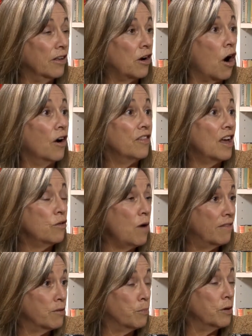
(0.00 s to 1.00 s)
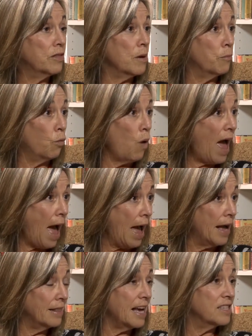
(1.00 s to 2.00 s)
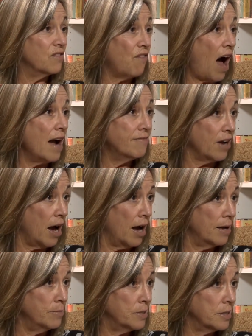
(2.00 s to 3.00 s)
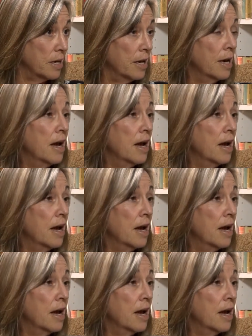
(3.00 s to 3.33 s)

the car and then you have to put them away that's five times